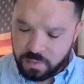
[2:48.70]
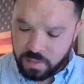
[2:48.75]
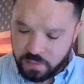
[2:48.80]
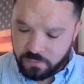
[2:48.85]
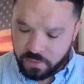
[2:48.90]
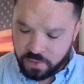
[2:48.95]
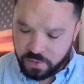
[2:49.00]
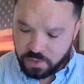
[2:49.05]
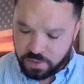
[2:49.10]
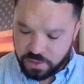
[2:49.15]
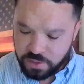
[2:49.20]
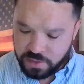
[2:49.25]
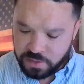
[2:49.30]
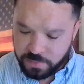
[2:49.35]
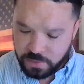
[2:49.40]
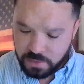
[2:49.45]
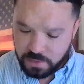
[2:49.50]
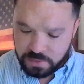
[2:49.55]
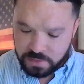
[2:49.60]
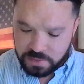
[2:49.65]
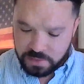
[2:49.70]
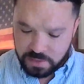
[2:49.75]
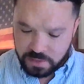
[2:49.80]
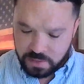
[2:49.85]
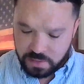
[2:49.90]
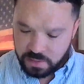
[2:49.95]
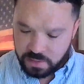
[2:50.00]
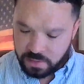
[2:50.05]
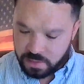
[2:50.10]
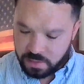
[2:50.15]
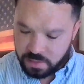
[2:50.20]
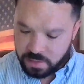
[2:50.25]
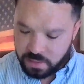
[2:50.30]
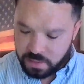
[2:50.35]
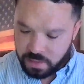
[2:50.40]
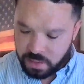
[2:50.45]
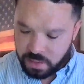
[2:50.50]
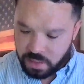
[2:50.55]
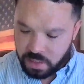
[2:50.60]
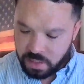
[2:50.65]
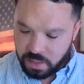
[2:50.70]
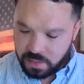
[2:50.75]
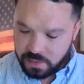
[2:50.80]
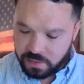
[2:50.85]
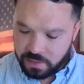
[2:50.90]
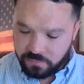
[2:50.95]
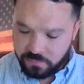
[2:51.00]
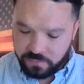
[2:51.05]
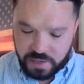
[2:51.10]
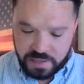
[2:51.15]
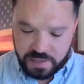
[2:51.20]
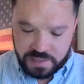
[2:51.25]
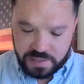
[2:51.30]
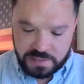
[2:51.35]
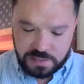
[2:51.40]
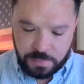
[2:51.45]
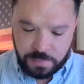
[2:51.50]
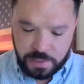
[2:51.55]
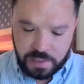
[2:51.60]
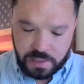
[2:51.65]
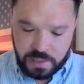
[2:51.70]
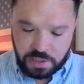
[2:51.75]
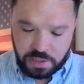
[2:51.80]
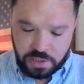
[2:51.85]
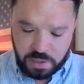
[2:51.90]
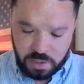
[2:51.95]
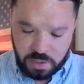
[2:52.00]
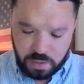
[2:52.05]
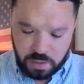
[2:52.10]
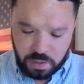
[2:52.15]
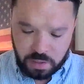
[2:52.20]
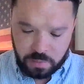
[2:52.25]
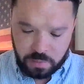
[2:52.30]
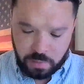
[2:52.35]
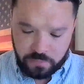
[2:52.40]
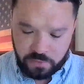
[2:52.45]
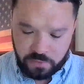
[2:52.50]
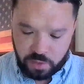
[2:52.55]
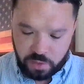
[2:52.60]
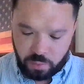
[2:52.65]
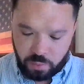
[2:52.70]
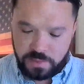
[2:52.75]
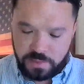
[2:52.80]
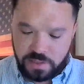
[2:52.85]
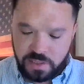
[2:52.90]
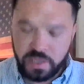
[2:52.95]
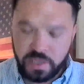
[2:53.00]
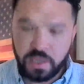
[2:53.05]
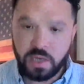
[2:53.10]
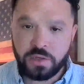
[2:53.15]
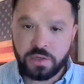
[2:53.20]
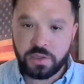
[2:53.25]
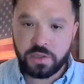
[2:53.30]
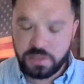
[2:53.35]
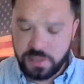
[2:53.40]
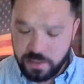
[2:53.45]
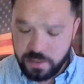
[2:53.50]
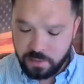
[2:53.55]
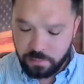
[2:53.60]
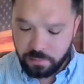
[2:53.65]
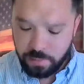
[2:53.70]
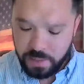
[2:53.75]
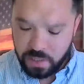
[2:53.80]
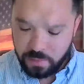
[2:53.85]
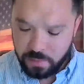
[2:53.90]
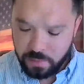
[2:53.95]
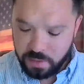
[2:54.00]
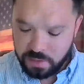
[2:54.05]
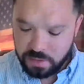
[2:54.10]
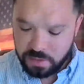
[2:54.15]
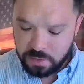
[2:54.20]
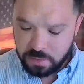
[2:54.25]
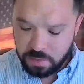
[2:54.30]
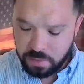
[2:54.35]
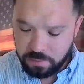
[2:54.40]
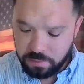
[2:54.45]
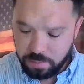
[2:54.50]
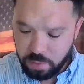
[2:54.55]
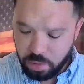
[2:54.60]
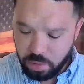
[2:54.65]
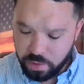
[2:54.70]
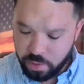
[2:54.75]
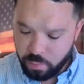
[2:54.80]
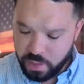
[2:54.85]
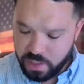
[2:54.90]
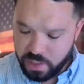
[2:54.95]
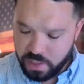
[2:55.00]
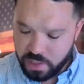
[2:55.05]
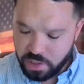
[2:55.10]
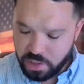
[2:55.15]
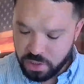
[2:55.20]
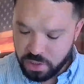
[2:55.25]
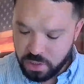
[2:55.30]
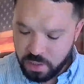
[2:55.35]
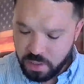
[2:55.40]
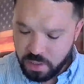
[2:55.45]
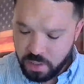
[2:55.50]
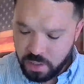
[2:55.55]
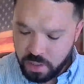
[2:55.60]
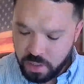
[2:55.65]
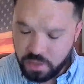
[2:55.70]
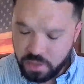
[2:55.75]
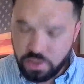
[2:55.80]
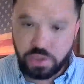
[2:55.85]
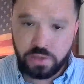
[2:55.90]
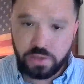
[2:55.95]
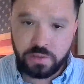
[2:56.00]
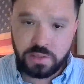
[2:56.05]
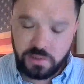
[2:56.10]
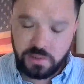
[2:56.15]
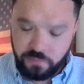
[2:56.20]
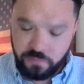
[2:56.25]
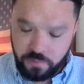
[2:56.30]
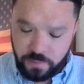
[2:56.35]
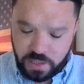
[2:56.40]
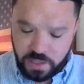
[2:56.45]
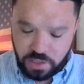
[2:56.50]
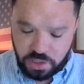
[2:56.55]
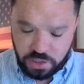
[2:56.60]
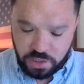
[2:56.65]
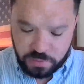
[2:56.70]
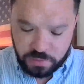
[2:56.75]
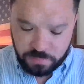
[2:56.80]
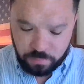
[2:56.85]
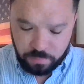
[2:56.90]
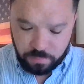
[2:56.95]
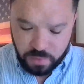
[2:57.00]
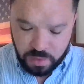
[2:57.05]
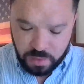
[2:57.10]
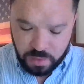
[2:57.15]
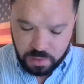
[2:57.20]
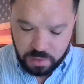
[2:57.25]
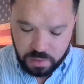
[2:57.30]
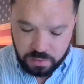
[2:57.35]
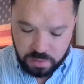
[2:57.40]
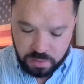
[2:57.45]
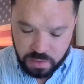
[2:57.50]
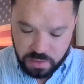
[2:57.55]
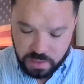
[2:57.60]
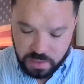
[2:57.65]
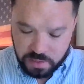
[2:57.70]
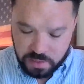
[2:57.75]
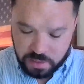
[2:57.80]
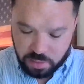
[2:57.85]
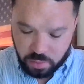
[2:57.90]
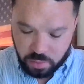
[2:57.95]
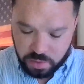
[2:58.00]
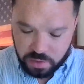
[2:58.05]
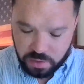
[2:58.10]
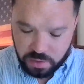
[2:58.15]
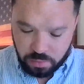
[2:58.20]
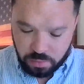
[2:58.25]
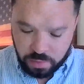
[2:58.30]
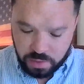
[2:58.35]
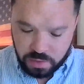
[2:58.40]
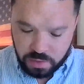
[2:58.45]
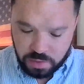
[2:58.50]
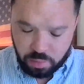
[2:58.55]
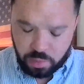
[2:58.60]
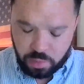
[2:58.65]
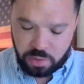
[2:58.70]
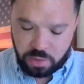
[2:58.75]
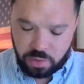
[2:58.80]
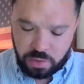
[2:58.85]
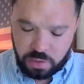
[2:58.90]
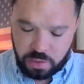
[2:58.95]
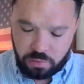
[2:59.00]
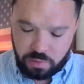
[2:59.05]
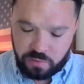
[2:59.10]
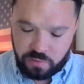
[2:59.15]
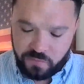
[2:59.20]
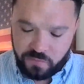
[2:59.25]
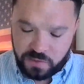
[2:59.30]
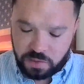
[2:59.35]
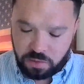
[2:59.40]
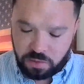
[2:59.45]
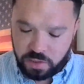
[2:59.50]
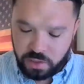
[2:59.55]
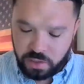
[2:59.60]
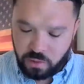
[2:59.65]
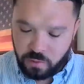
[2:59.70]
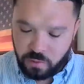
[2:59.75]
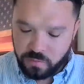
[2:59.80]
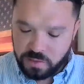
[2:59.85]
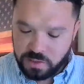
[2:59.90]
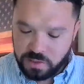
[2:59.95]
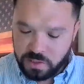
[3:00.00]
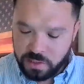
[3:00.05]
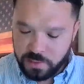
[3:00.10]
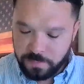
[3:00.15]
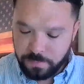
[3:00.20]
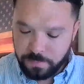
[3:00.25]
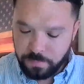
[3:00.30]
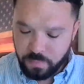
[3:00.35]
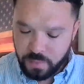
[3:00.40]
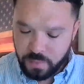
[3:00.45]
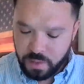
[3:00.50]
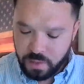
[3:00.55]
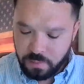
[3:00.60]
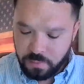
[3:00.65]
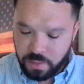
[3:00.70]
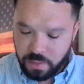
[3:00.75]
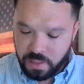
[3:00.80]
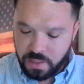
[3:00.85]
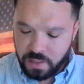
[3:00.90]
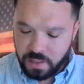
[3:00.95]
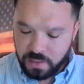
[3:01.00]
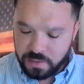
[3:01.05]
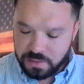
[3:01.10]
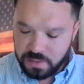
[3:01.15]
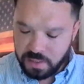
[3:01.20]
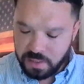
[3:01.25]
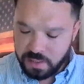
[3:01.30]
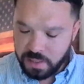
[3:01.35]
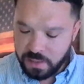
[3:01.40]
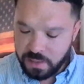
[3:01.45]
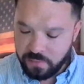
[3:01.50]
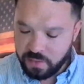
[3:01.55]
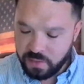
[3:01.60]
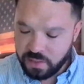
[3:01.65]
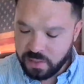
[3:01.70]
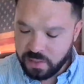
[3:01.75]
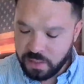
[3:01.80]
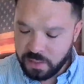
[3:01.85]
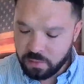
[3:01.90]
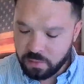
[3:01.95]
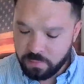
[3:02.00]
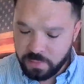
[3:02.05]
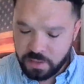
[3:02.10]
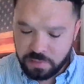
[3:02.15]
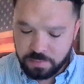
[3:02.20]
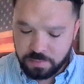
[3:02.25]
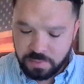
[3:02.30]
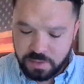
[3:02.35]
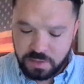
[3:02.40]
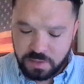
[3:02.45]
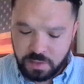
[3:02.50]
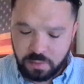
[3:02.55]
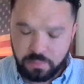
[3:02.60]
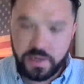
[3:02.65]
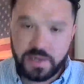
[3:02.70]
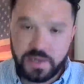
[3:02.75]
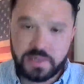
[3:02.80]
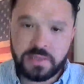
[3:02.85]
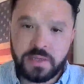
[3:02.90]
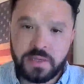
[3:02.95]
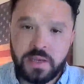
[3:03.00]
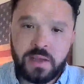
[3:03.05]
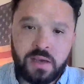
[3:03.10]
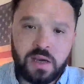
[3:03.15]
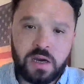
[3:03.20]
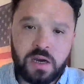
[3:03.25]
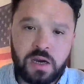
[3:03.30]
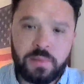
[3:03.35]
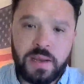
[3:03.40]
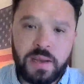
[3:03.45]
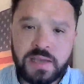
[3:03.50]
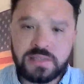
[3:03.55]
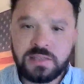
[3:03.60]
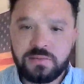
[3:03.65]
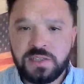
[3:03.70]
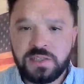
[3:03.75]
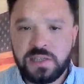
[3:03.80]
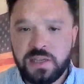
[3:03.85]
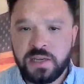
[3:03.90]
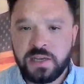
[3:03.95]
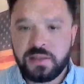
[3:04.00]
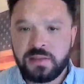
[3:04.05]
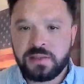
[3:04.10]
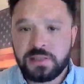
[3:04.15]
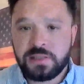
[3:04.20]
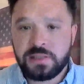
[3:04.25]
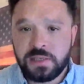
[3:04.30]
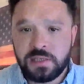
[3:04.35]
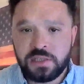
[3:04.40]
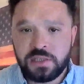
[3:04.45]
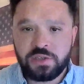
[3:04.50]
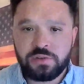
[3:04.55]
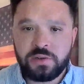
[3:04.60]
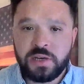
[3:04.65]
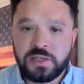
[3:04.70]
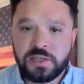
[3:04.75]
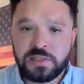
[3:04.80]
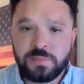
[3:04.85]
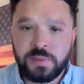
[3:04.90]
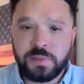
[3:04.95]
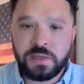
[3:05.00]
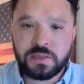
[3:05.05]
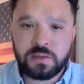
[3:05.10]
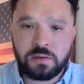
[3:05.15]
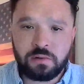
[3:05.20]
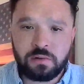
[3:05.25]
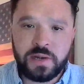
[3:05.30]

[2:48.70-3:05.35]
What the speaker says: Thank you for your transparency on the finance page of your website under town payments, employee wage, and insurance information. Looking at the 2023 fiscal year overtime paid does not have any dollar amounts, please correct. As of today, this issue has been